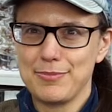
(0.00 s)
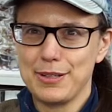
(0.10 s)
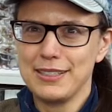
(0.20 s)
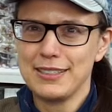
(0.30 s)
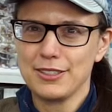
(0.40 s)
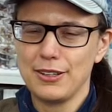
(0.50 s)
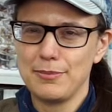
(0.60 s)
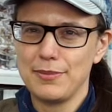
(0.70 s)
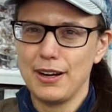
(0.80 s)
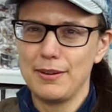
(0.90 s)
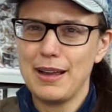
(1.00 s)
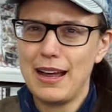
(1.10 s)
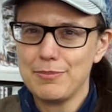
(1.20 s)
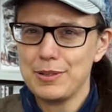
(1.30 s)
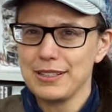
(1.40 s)
Prince. So I'm
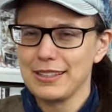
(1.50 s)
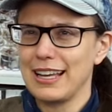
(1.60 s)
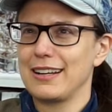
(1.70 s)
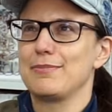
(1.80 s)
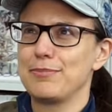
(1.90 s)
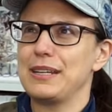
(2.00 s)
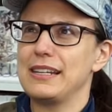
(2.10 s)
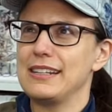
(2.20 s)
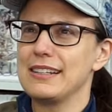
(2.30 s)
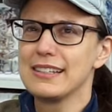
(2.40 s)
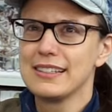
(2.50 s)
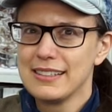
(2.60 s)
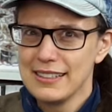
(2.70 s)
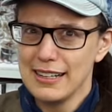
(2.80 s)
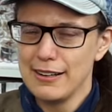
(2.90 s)
happy to let it be
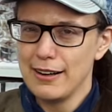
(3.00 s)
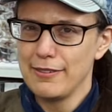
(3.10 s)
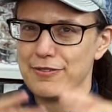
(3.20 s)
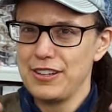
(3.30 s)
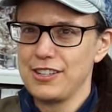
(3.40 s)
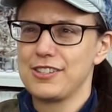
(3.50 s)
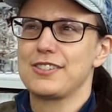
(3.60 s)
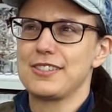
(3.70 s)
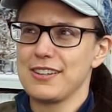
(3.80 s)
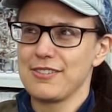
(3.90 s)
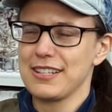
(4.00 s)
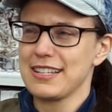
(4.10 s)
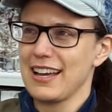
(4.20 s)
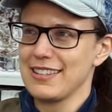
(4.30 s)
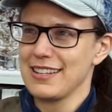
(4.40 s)
a finished series
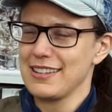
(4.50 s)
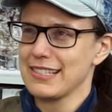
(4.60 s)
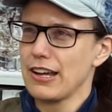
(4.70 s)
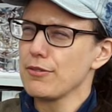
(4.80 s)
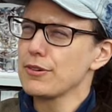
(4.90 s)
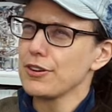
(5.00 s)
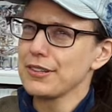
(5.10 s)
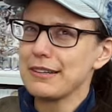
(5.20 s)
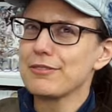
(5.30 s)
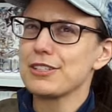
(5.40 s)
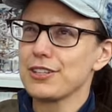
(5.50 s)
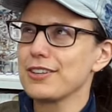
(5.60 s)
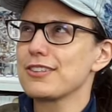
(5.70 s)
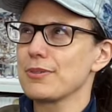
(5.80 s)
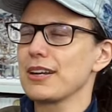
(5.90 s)
as is. I would only return
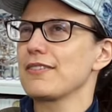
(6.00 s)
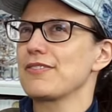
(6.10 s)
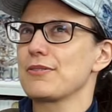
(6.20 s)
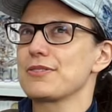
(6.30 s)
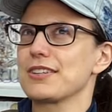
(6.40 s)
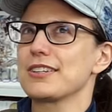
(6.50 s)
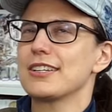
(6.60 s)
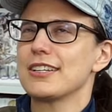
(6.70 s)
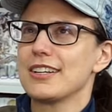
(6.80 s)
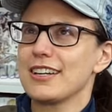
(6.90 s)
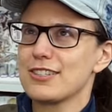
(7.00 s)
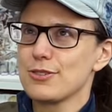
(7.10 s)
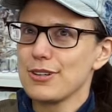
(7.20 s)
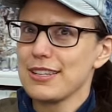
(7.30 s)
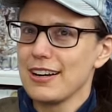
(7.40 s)
to it if there was a
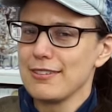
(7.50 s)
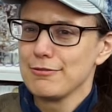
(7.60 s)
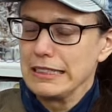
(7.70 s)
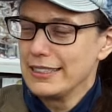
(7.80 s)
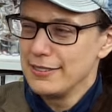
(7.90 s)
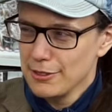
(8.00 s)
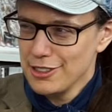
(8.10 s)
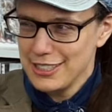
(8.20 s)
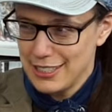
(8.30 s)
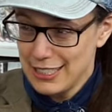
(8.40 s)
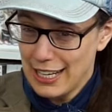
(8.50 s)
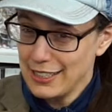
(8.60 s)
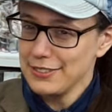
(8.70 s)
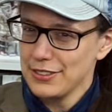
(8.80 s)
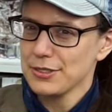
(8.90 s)
story that I really wanted to tell,
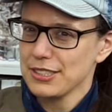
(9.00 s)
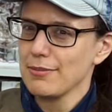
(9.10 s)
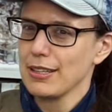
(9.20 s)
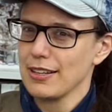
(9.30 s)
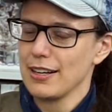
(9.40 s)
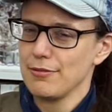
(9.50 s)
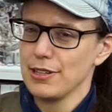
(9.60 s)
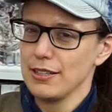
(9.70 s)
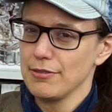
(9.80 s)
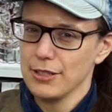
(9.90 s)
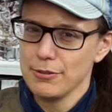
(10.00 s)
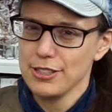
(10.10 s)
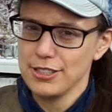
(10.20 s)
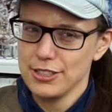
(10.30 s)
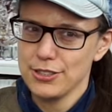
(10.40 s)
if there was something that I really, really
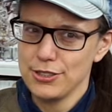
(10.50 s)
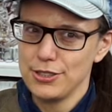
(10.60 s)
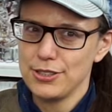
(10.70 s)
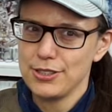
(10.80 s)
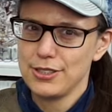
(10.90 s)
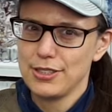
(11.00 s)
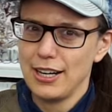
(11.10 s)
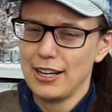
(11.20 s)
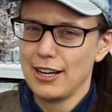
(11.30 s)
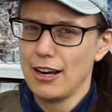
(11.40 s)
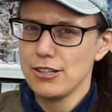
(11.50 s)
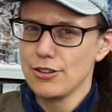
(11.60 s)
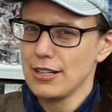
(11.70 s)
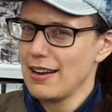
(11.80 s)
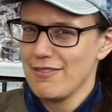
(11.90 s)
wanted to do. And I
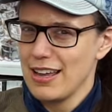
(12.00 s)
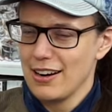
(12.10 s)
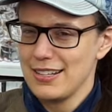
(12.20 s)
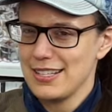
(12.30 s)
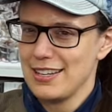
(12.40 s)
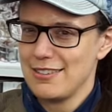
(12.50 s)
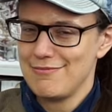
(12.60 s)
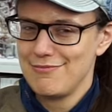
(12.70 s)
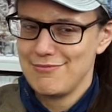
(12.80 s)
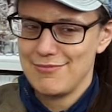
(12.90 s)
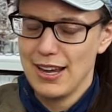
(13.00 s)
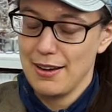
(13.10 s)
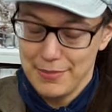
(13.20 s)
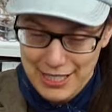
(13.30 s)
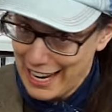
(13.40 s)
don't have that idea
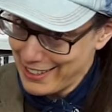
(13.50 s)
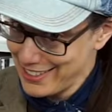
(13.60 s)
yet.